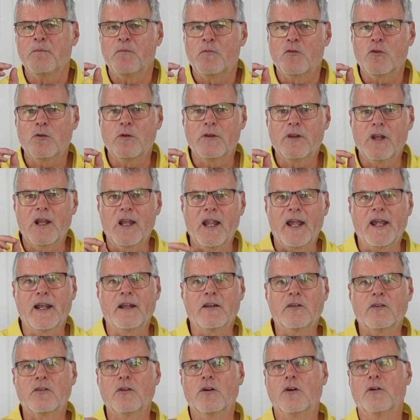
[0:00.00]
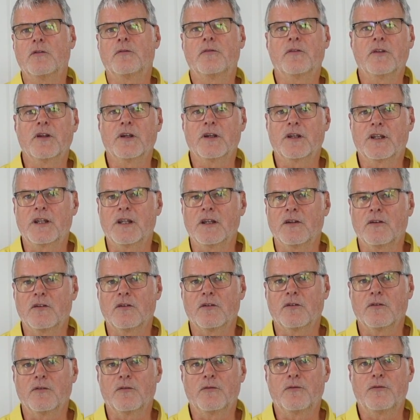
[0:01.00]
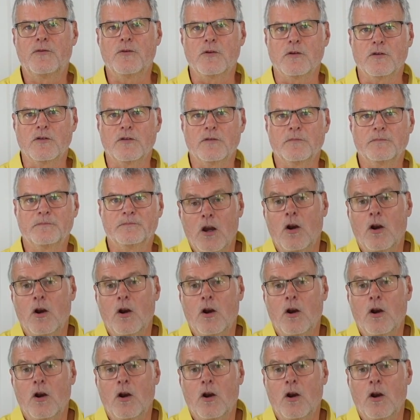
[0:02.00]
to the length of the kid foot.